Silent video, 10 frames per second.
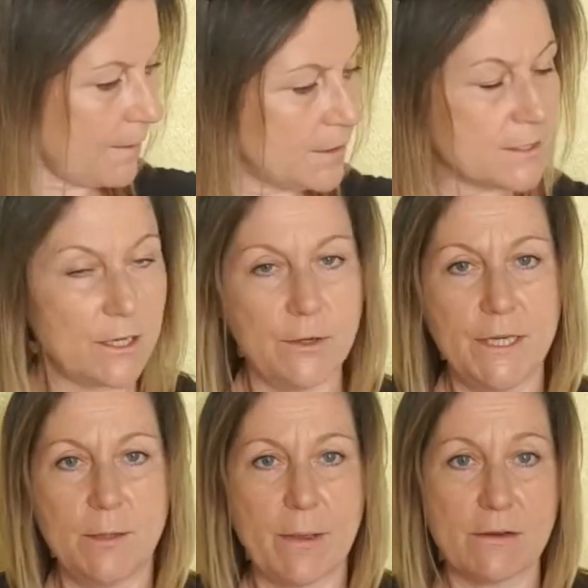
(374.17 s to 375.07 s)
So I
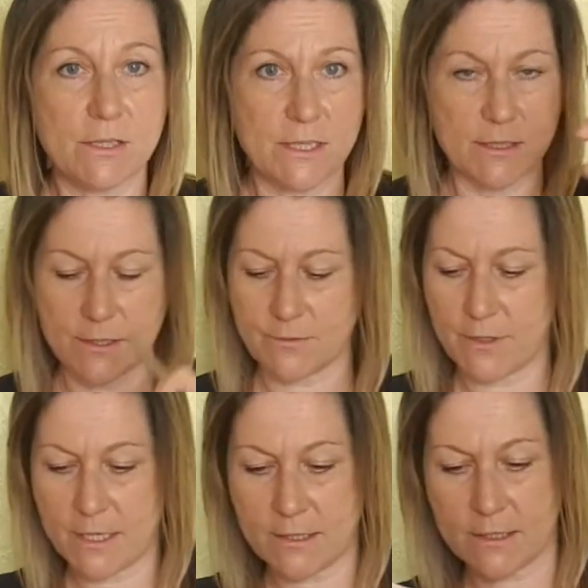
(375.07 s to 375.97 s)
need a pair of scissors for
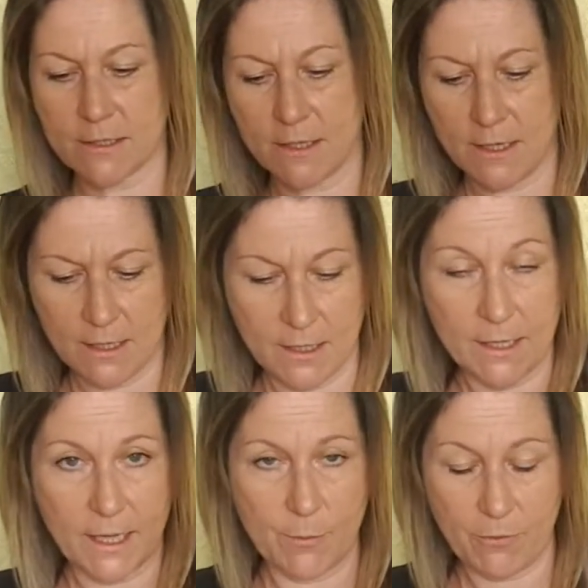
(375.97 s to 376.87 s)
this.
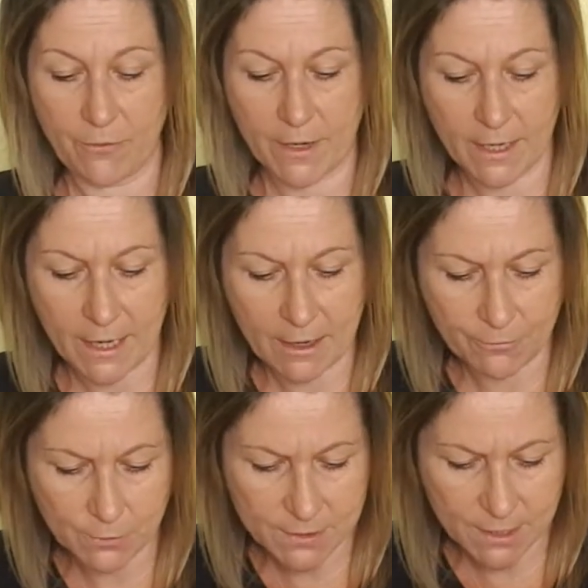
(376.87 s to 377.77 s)
Again, be very
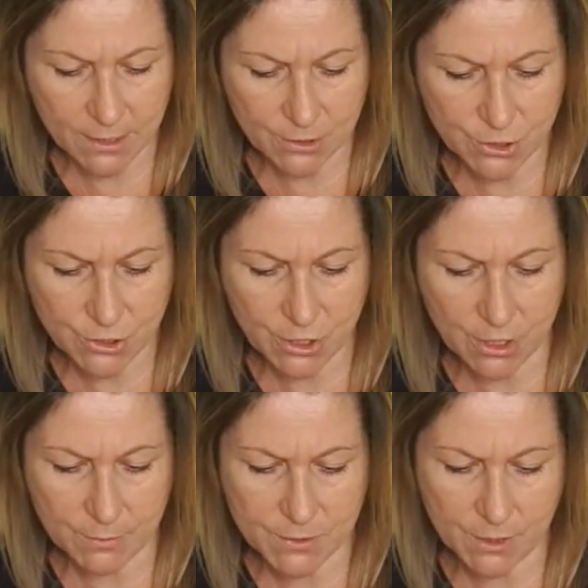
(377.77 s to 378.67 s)
careful because they are
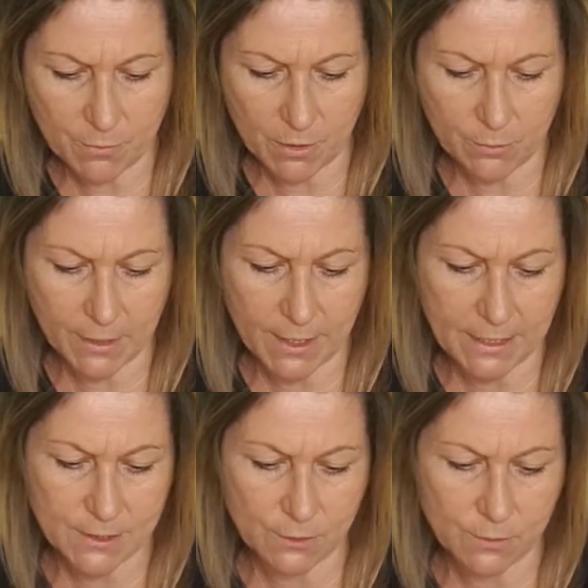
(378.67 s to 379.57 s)
sharp, so you might want an
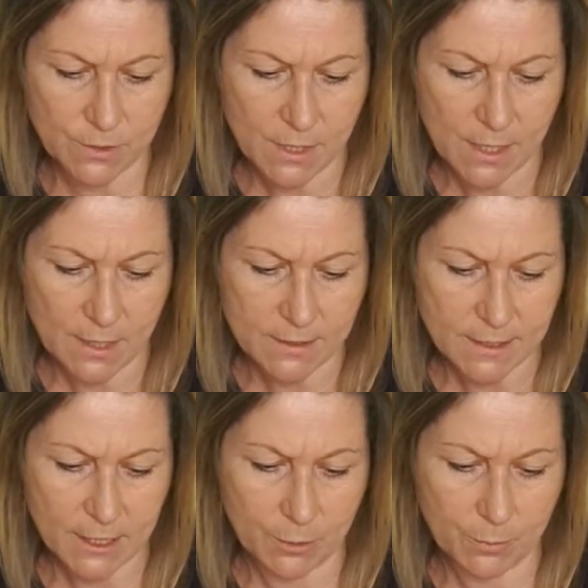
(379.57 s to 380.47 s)
adult to
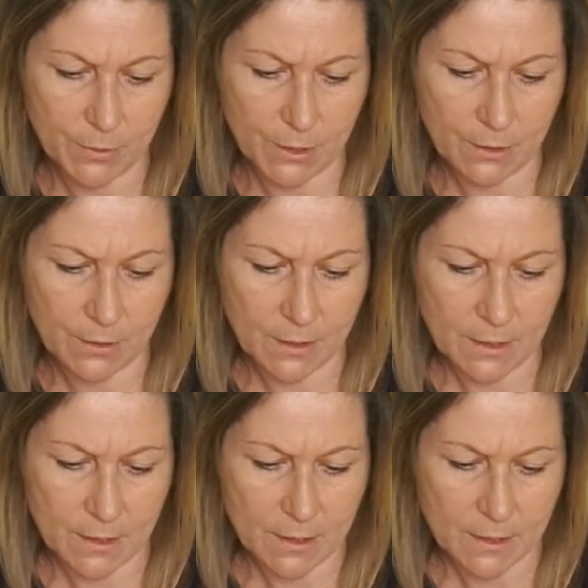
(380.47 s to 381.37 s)
help you
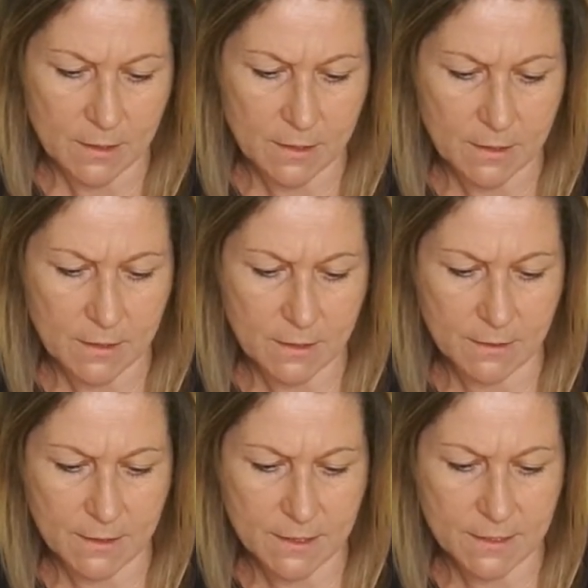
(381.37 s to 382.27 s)

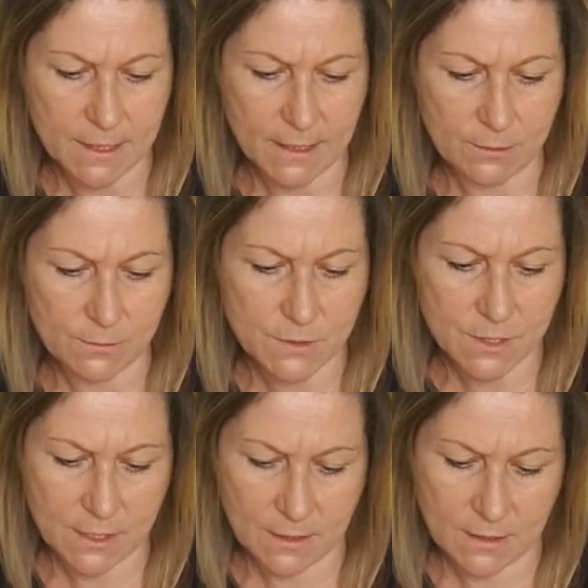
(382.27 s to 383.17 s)
cut this out.